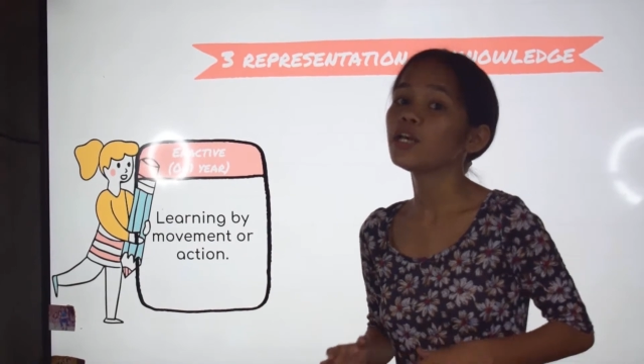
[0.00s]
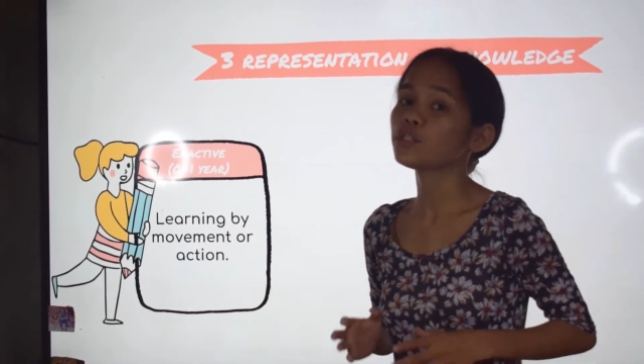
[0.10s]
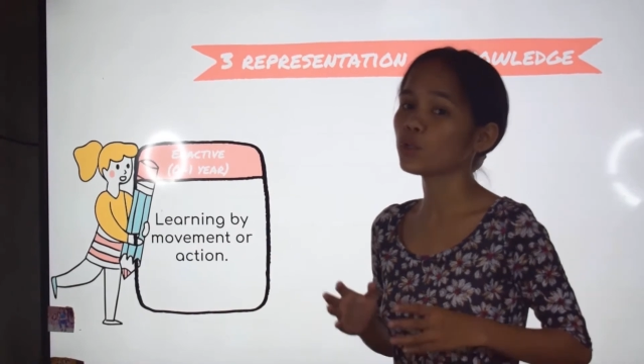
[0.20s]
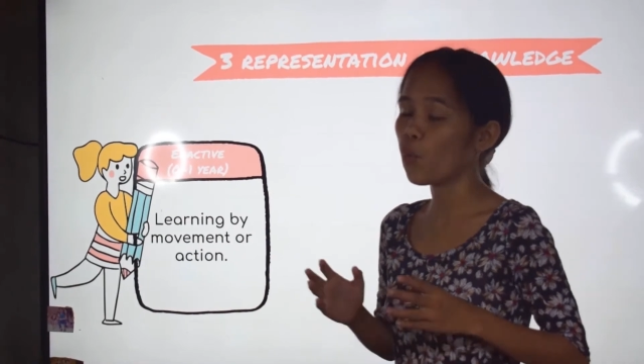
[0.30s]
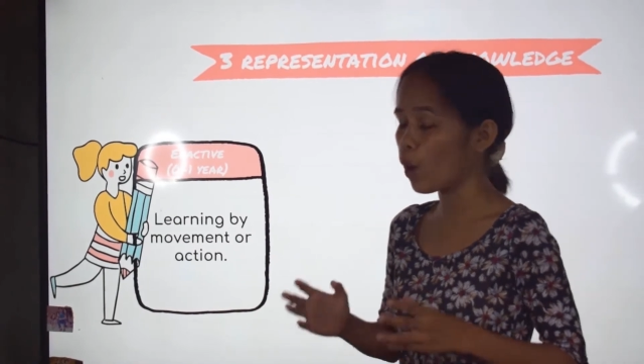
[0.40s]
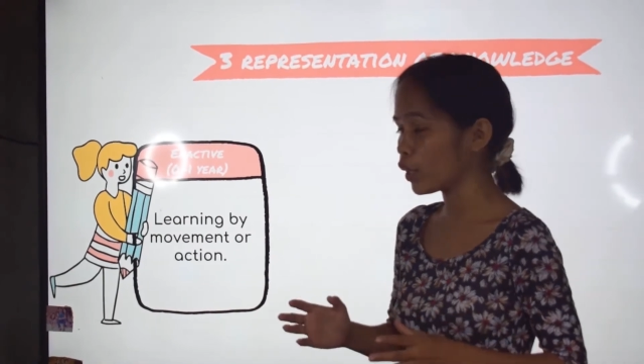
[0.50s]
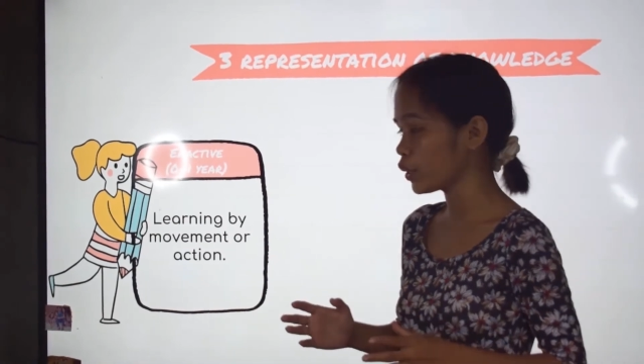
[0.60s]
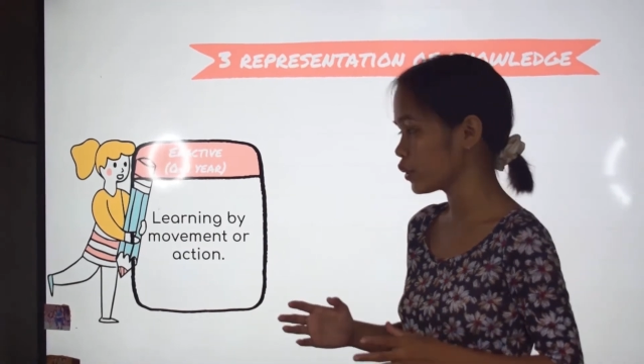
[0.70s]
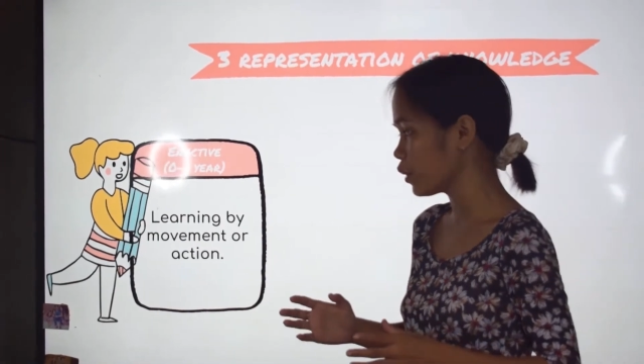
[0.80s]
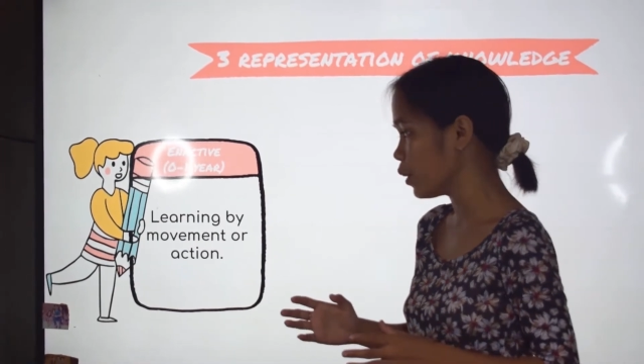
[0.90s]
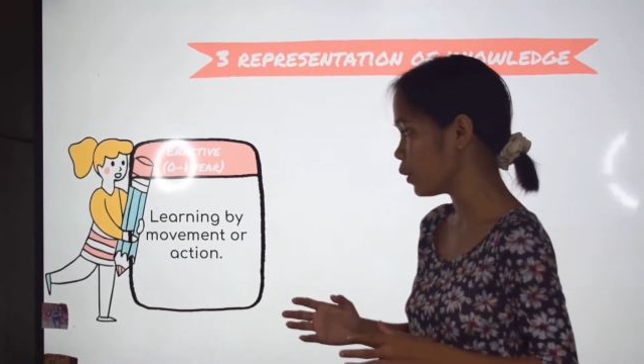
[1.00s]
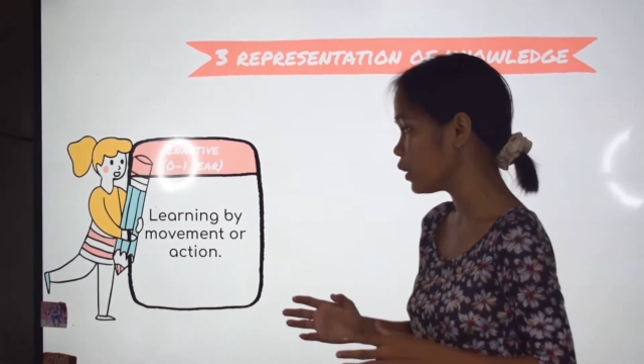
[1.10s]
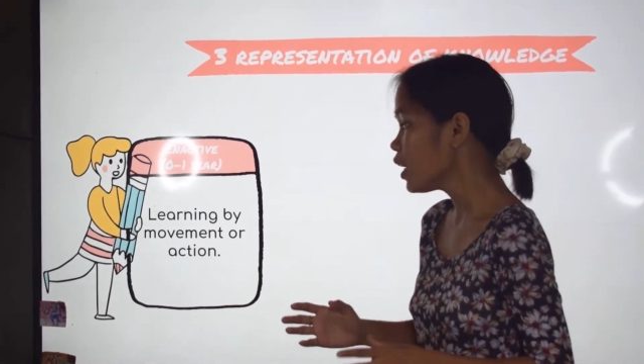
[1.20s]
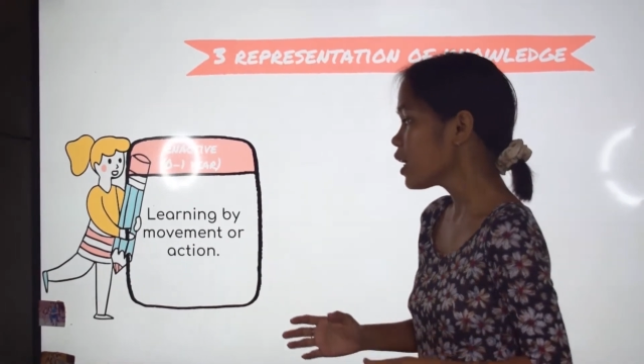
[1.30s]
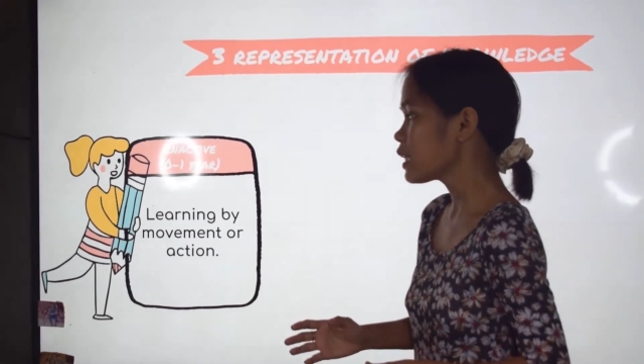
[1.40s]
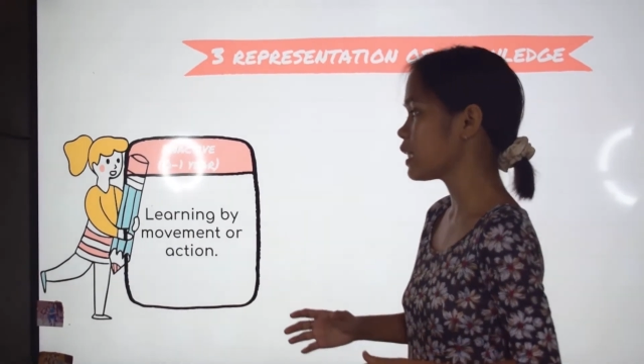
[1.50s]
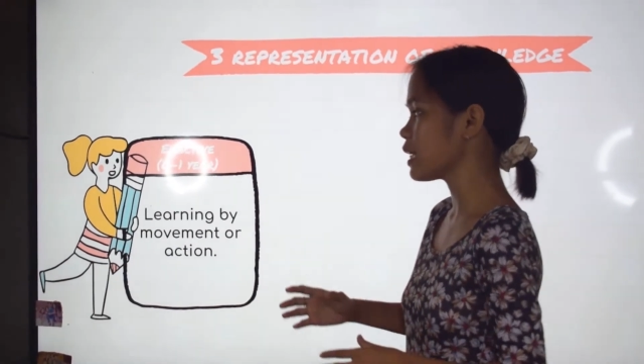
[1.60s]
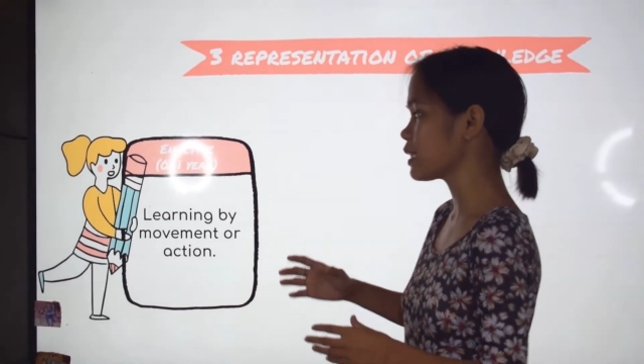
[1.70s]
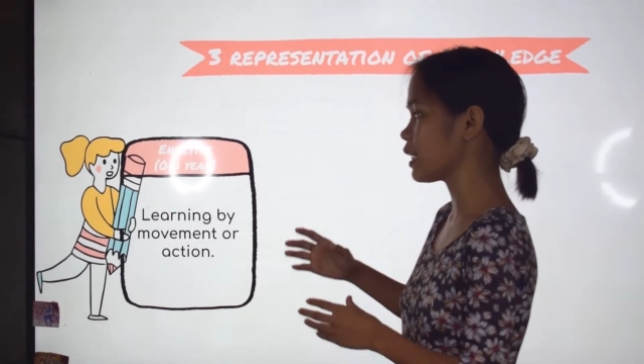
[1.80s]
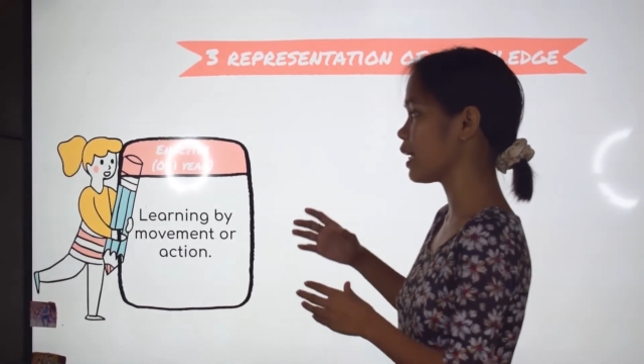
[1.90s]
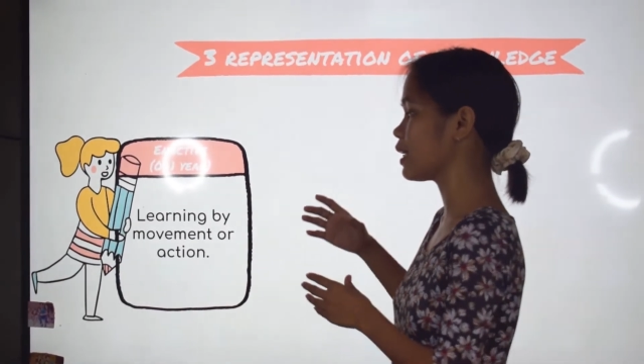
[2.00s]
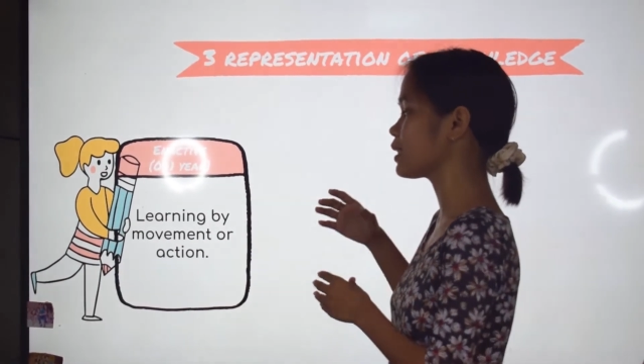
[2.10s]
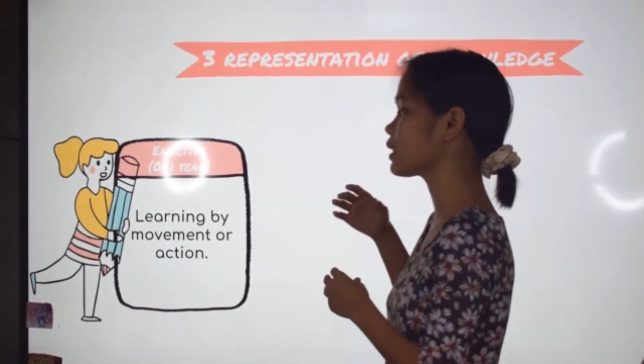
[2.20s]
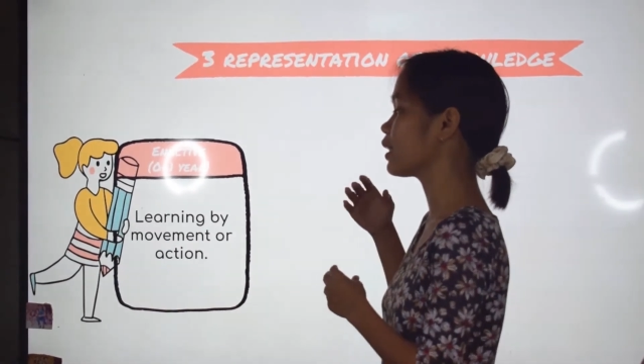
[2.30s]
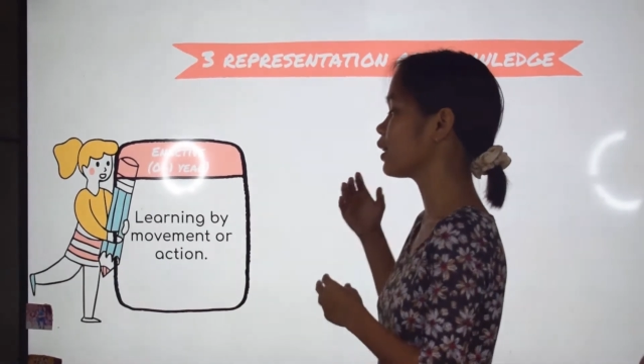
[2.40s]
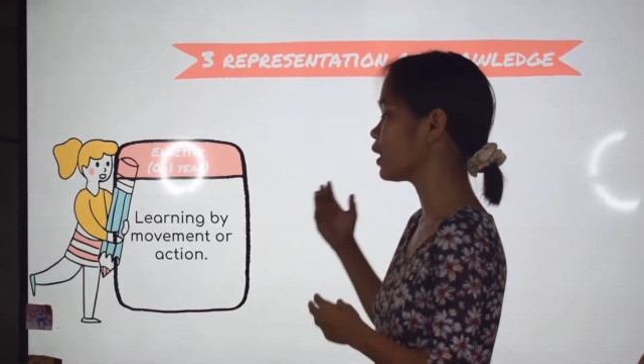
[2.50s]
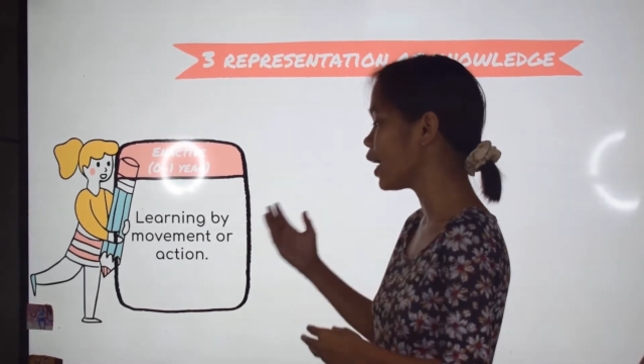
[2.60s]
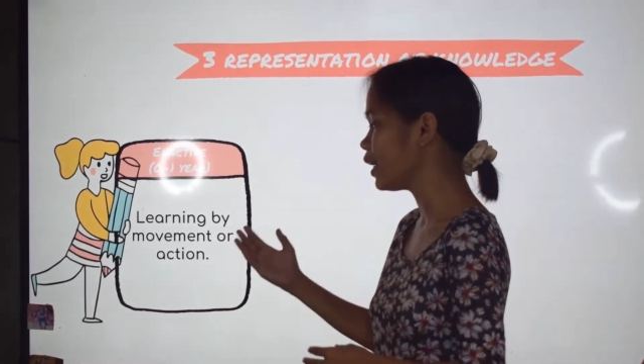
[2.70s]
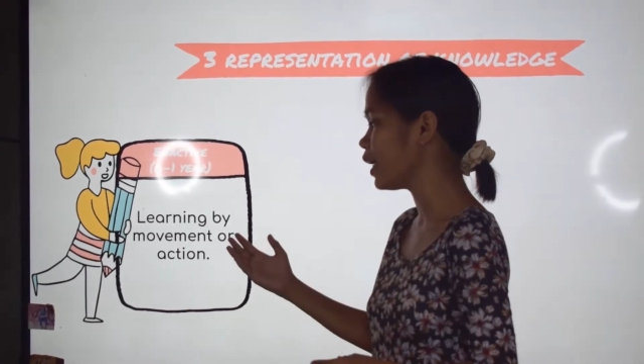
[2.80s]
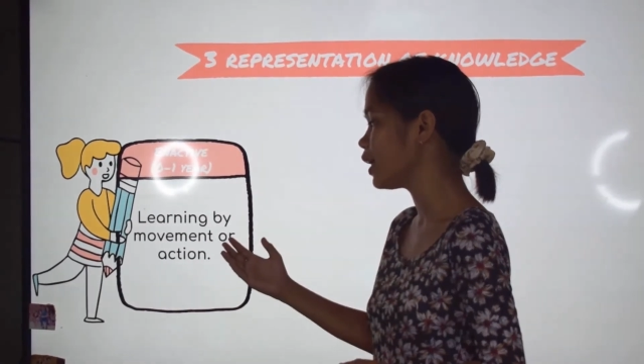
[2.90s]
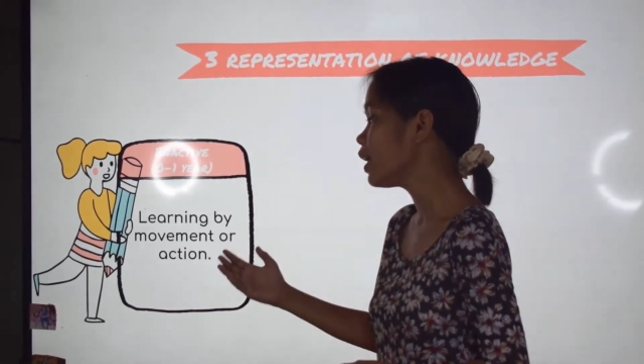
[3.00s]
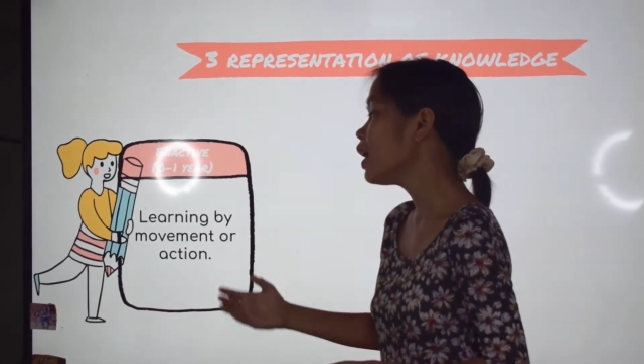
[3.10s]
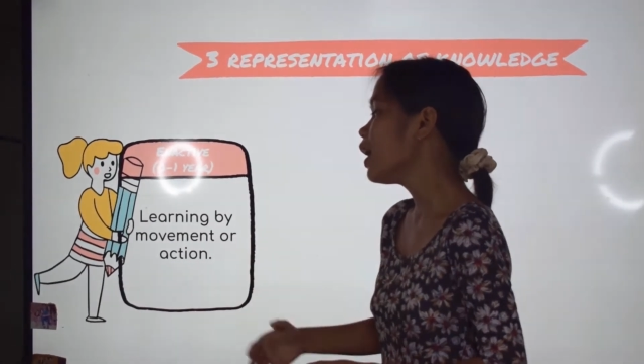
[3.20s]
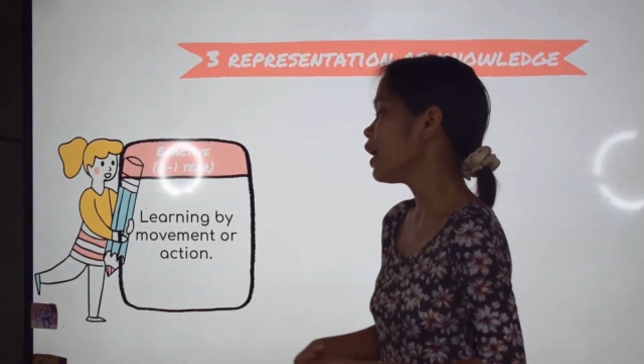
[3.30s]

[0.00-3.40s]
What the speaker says: to 1 year old. This is learning